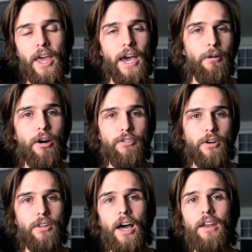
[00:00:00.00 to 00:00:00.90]

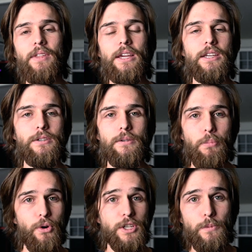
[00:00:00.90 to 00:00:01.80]
However, a lot of these
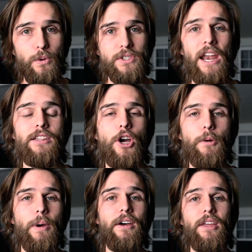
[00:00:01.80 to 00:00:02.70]
principles that I talk
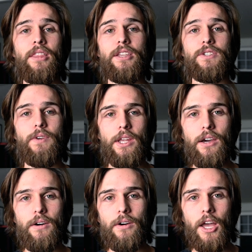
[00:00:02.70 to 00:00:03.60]
about in this
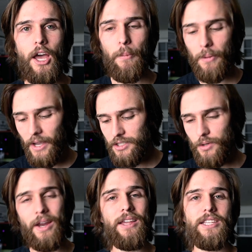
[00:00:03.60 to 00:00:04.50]
video apply
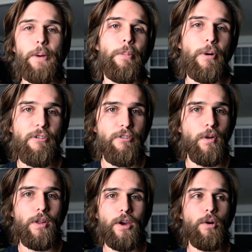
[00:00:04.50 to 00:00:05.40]
to any type of
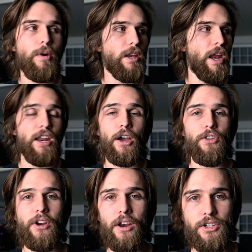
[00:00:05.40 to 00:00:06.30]
portfolio in any
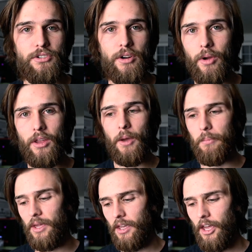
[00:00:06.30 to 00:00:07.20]
other industry, whether
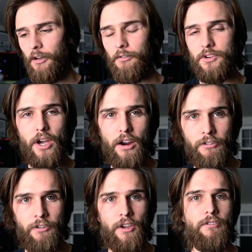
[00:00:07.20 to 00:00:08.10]
that be
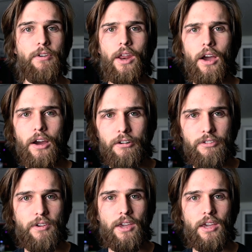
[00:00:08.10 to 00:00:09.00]
photography,
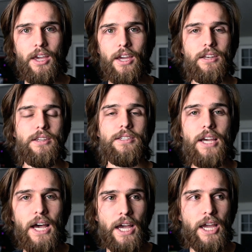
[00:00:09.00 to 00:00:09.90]
videography,
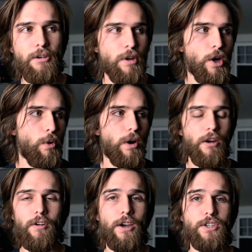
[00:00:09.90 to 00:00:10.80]
design, or
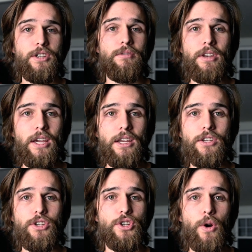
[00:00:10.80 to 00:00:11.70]
whatever else you'd need
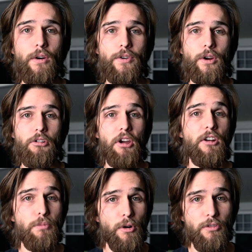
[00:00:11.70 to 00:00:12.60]
to show off your
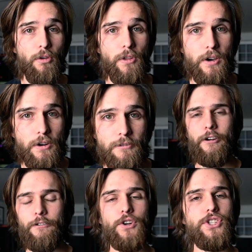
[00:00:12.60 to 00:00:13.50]
creative portfolio.
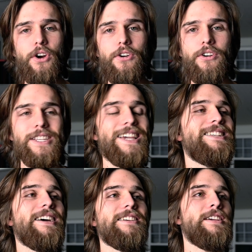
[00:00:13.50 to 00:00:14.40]
For starters,
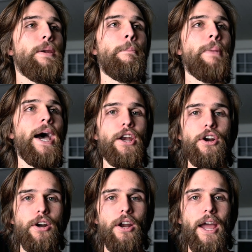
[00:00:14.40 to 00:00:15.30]
it doesn't
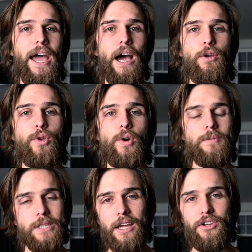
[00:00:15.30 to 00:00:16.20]
matter how you
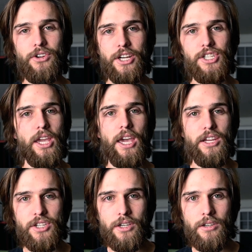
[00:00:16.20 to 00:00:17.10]
obtained your
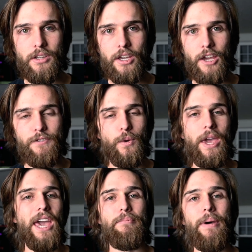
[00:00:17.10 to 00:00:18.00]
education if you
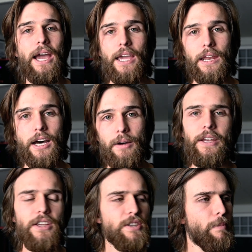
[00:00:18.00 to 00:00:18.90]
can't back it up.
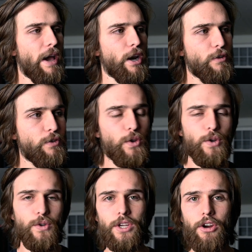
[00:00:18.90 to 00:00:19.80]
It doesn't matter if you
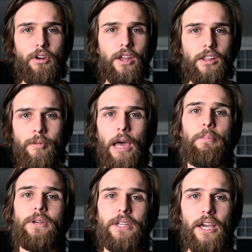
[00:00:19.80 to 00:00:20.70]
used the curriculum that I
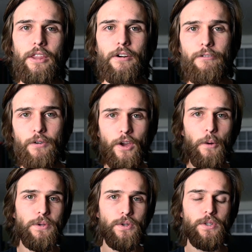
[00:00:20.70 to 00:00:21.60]
put together for the
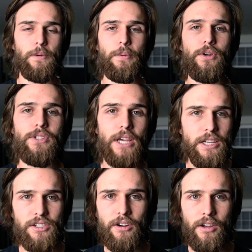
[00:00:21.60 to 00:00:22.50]
open source computer
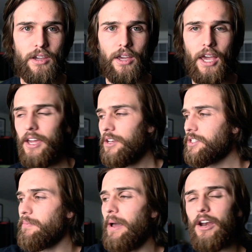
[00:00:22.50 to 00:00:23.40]
science degree. It
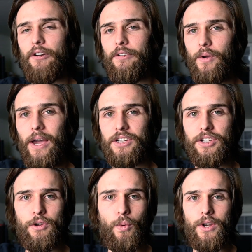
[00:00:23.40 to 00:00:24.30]
doesn't matter if you
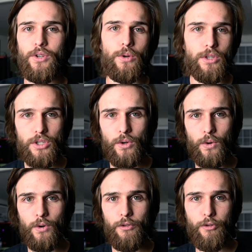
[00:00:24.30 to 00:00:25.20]
actually went to a
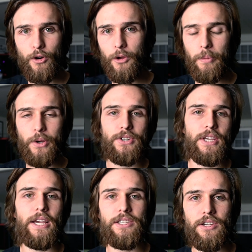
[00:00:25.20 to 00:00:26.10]
school for a computer
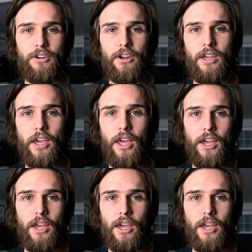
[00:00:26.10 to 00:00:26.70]
science degree.